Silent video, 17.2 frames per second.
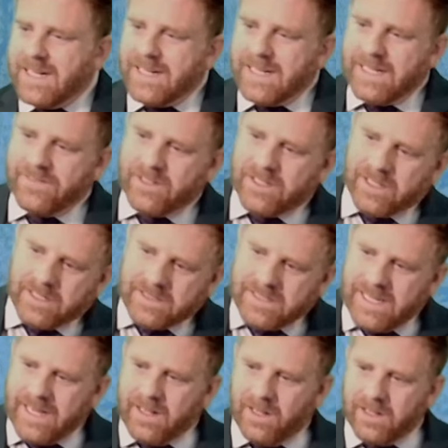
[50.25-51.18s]
even the
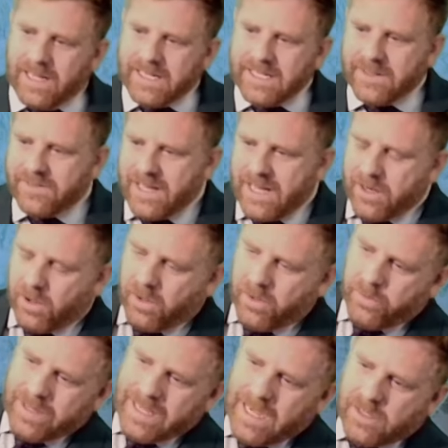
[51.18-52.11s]
tail end of that all
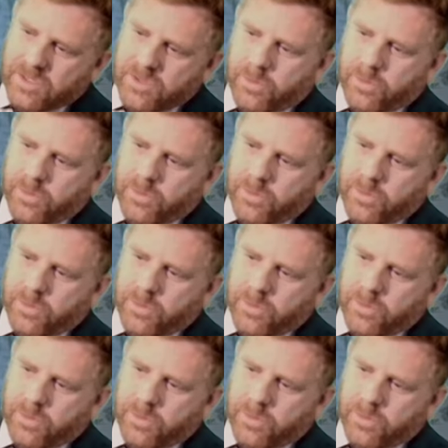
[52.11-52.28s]
the way out